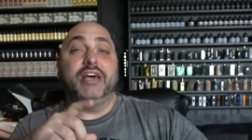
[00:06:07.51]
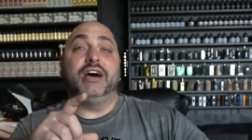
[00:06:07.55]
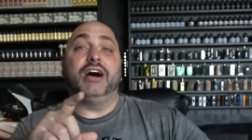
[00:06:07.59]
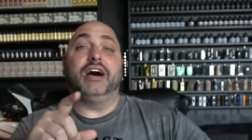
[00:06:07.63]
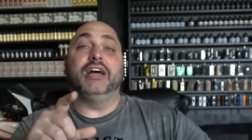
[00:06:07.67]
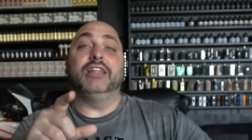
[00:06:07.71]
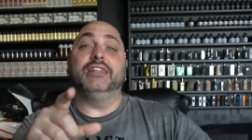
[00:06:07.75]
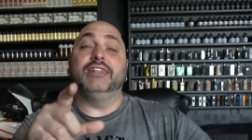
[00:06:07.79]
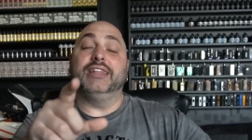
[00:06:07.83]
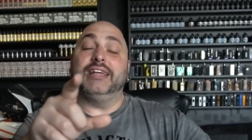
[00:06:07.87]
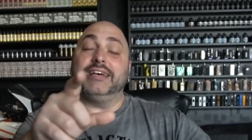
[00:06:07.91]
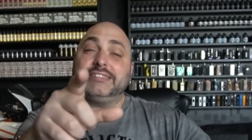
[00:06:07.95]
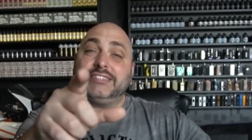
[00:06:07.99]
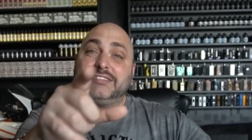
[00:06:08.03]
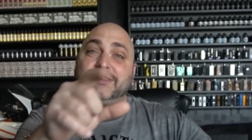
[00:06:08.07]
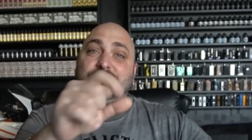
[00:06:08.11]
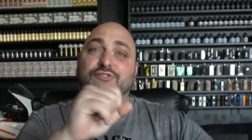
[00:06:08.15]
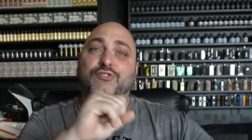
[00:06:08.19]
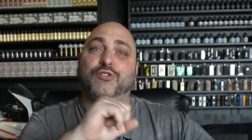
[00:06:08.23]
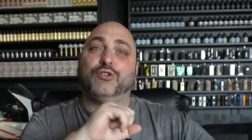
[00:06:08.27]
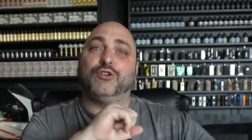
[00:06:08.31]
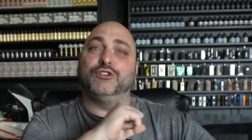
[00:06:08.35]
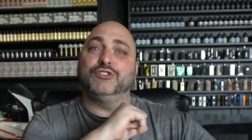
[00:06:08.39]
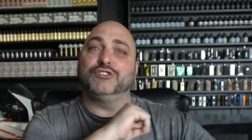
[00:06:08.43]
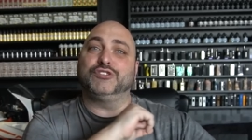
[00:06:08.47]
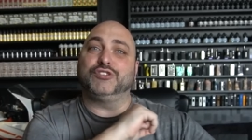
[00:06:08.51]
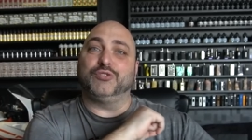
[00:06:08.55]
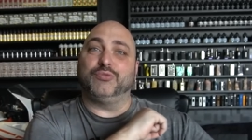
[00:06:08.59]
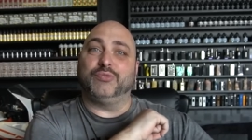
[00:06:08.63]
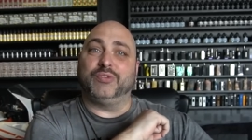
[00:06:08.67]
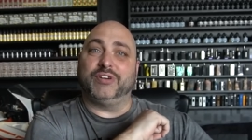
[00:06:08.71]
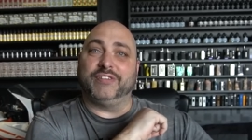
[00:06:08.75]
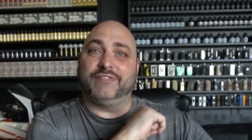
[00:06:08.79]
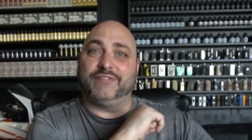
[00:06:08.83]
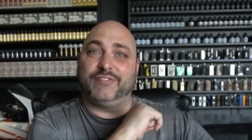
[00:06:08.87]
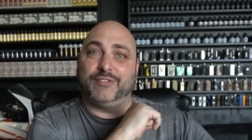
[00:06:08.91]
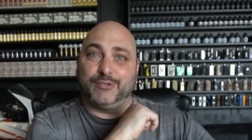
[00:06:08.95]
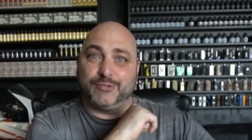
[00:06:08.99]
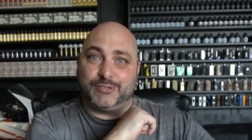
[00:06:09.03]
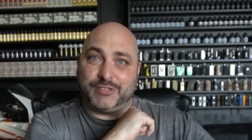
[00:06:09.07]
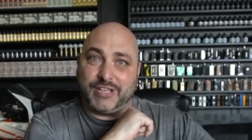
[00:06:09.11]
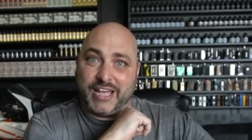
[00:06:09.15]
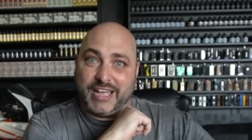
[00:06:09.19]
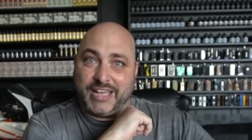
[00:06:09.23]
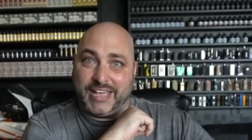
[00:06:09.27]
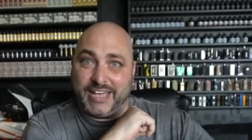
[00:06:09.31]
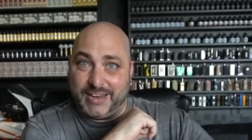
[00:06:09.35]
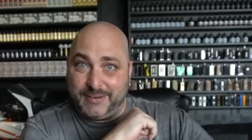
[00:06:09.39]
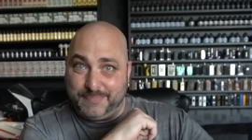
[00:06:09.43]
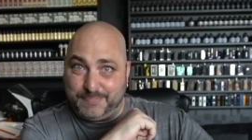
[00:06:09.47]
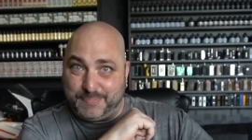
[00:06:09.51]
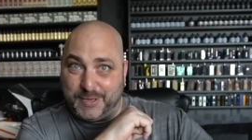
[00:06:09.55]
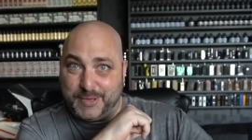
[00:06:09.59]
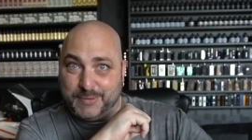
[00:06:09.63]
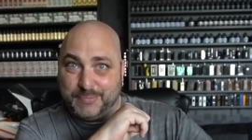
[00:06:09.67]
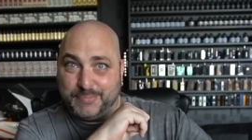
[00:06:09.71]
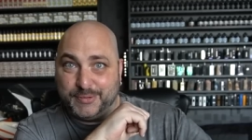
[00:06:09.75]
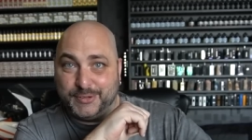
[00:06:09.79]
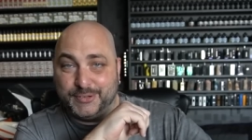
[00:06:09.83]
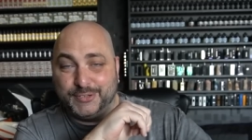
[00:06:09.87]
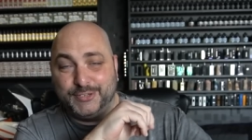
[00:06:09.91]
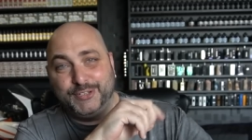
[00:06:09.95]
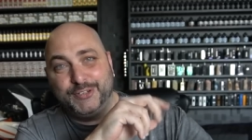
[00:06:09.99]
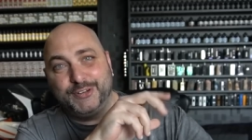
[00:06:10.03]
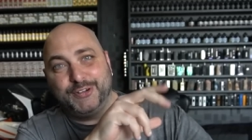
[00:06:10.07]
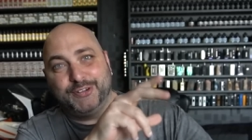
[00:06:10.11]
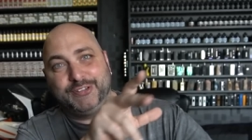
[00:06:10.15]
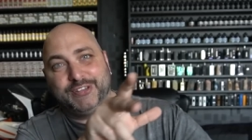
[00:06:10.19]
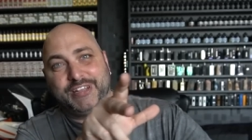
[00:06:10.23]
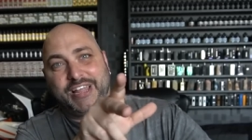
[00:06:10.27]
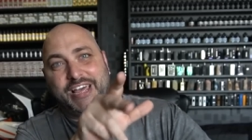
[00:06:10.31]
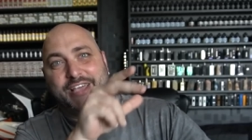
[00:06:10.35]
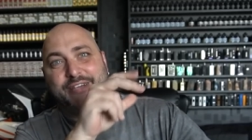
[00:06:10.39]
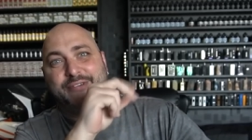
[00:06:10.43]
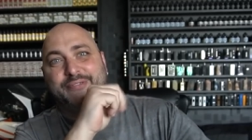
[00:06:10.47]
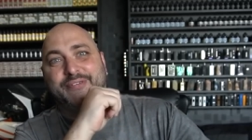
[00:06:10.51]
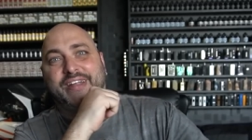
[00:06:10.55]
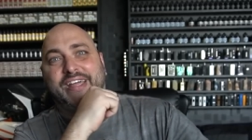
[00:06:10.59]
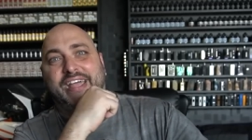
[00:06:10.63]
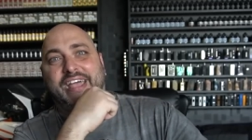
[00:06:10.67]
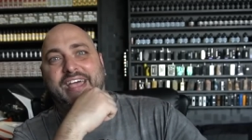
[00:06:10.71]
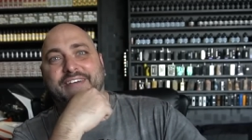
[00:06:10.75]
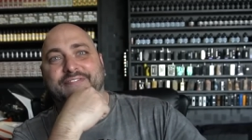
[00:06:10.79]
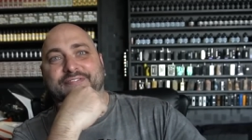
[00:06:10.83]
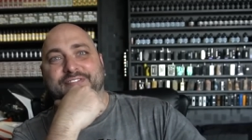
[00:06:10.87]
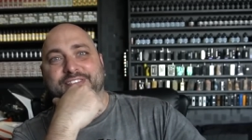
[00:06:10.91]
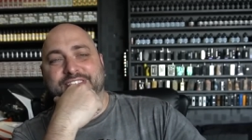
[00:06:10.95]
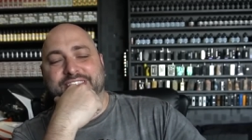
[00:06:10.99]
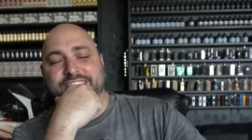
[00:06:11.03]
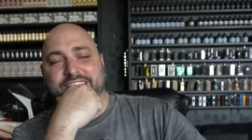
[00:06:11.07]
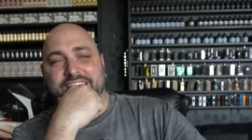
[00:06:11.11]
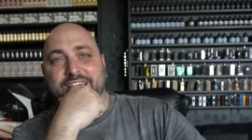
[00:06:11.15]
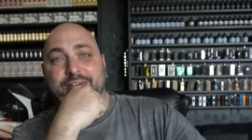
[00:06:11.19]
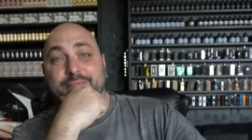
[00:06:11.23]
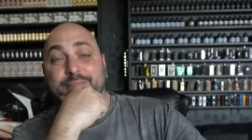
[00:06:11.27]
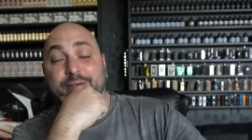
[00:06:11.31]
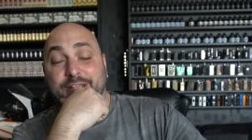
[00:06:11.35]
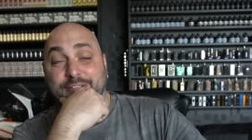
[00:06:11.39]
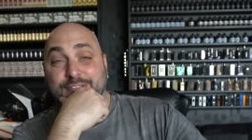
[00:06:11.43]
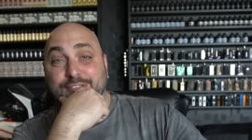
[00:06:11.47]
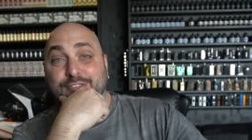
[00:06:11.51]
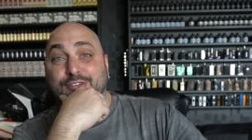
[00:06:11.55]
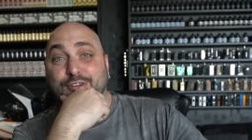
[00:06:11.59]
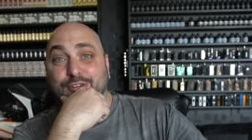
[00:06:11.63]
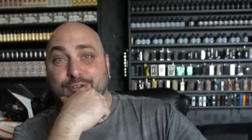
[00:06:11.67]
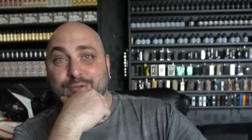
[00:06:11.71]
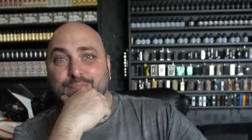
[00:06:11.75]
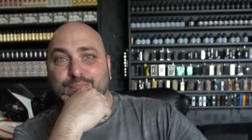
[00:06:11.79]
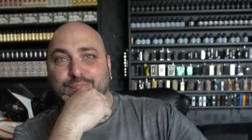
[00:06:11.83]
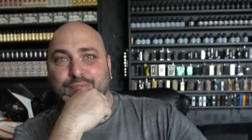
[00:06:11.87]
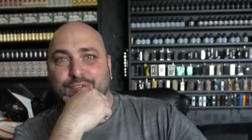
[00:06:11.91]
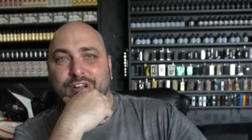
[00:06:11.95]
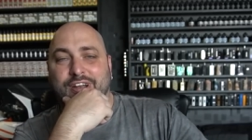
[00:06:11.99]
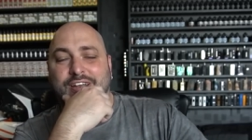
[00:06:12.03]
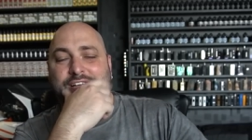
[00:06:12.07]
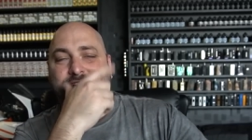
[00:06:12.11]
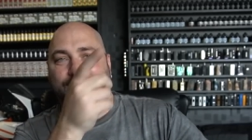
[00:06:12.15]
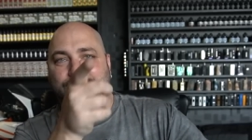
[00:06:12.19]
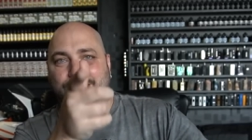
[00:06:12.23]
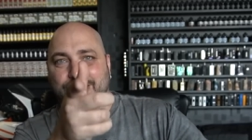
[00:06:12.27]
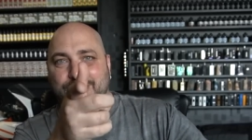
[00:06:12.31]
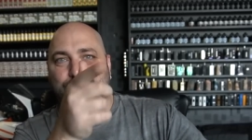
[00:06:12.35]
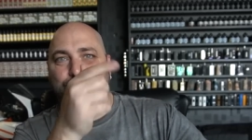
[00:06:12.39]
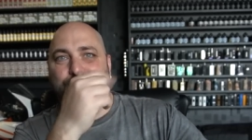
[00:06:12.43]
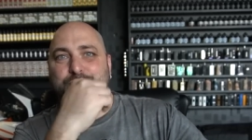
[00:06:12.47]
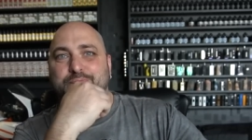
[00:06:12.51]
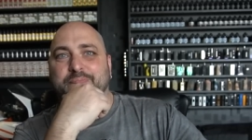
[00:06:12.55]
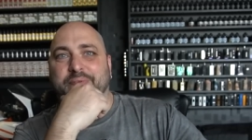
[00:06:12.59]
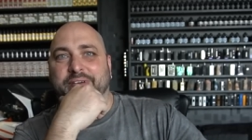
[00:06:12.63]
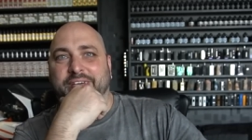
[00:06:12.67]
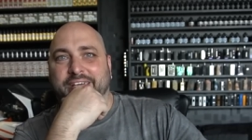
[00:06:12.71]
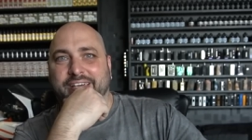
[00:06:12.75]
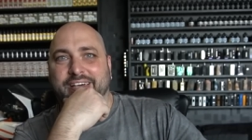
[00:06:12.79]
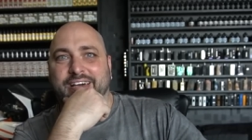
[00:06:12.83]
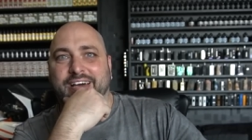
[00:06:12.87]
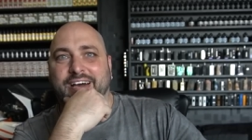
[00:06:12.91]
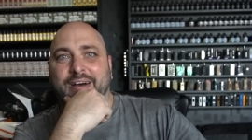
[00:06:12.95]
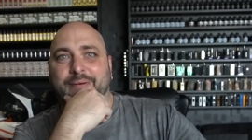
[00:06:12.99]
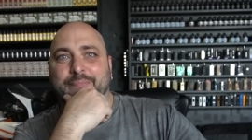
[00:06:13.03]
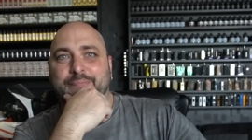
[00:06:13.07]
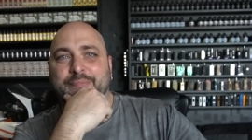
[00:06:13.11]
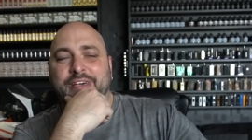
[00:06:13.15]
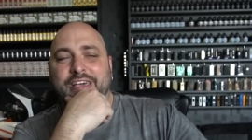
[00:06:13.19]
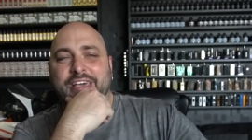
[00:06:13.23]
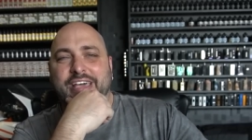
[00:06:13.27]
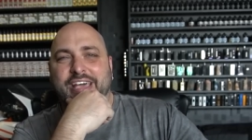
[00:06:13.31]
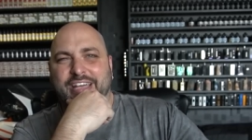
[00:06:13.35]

Unless, of course, you're one of those high end people and you don't like what I have to say about certain products that you pick up